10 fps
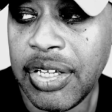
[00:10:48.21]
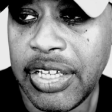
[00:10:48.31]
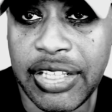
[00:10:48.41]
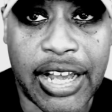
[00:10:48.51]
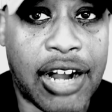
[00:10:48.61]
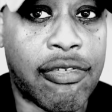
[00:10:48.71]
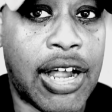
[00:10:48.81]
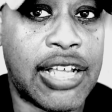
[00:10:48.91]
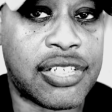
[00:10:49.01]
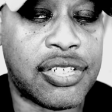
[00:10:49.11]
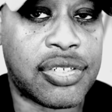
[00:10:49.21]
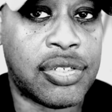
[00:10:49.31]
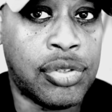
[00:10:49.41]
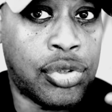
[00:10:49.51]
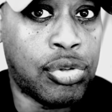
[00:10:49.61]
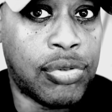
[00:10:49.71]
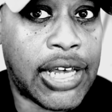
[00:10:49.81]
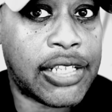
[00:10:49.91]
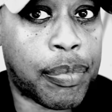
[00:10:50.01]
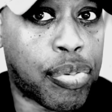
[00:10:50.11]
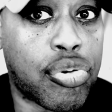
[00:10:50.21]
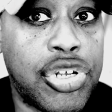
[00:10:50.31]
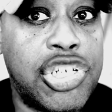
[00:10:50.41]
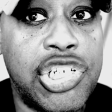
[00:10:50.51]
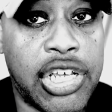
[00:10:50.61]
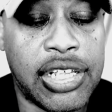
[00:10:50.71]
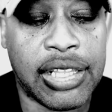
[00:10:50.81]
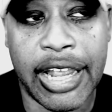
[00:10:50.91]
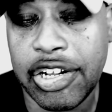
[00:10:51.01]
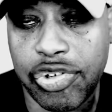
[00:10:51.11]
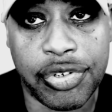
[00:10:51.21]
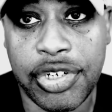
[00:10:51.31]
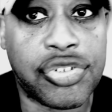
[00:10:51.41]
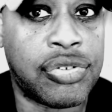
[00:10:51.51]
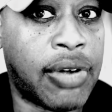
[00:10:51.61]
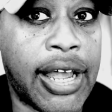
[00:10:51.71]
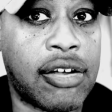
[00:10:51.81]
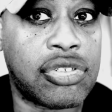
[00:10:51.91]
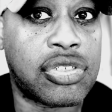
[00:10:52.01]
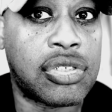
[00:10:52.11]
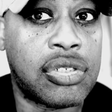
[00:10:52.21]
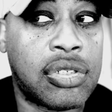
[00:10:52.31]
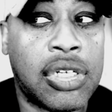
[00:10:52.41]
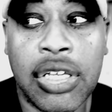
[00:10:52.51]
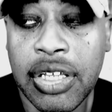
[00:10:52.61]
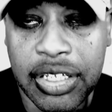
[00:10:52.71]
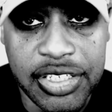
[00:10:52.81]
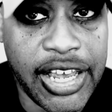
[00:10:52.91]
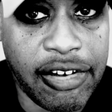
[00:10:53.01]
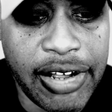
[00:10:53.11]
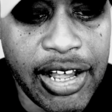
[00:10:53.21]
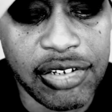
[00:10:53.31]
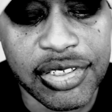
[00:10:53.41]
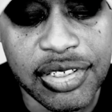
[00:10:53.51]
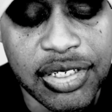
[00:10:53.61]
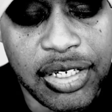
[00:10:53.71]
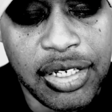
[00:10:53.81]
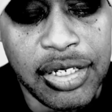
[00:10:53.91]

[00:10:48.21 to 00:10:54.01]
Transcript: and high rises do not appreciate like a traditional house and townhouses